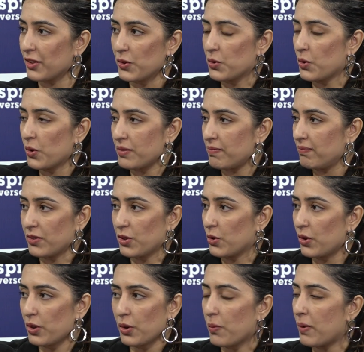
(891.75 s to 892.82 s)
You don't
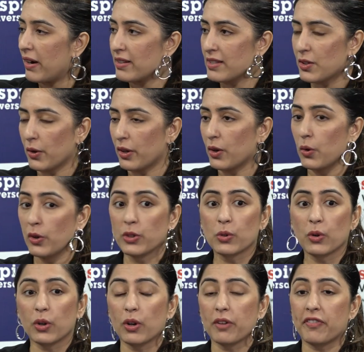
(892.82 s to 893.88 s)
know where it's going to go. You
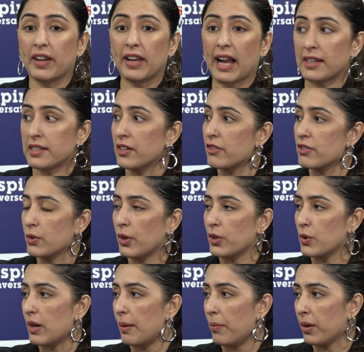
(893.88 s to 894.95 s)
don't know if an actor is going
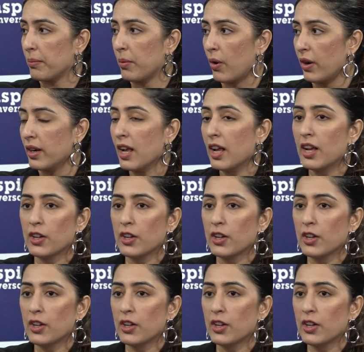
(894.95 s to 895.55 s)
to come on board.